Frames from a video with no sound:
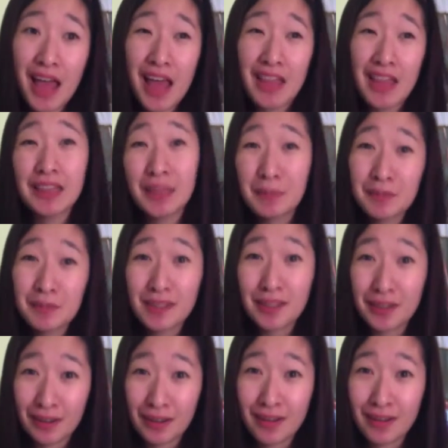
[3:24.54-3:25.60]

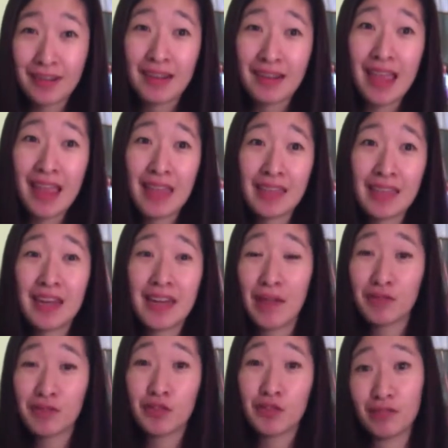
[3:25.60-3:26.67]
lipstick on and then
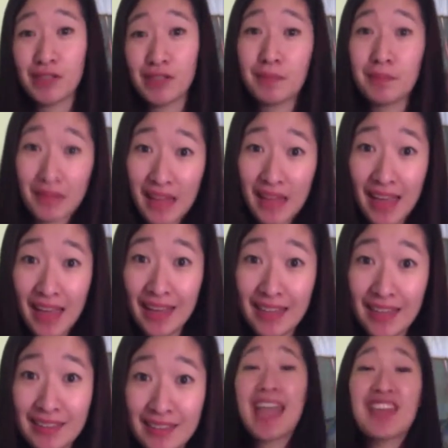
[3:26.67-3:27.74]
have to reapply
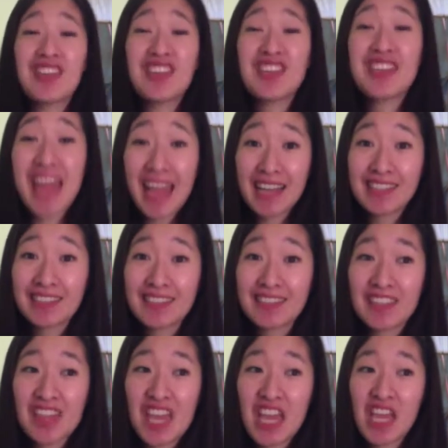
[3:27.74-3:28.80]
it. The
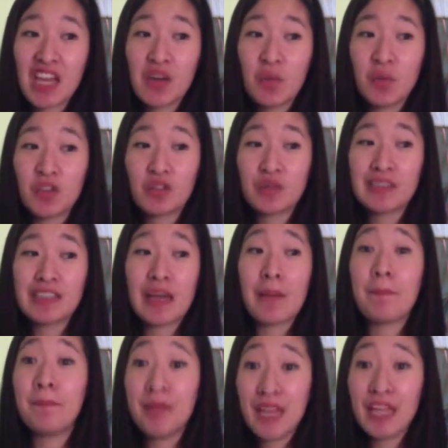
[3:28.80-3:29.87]
next thing, which was a
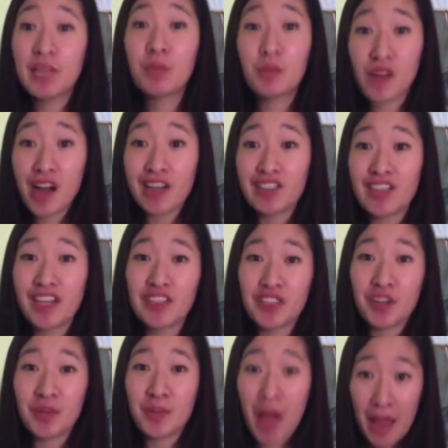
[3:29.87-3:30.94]
big project
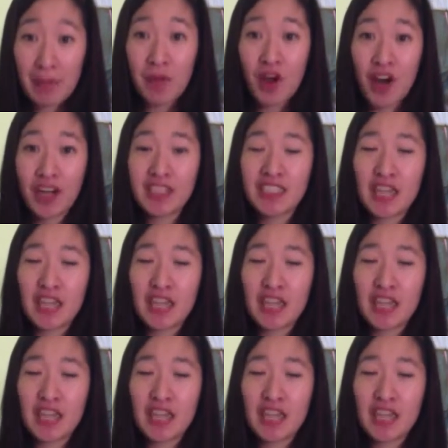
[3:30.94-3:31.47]
on my part,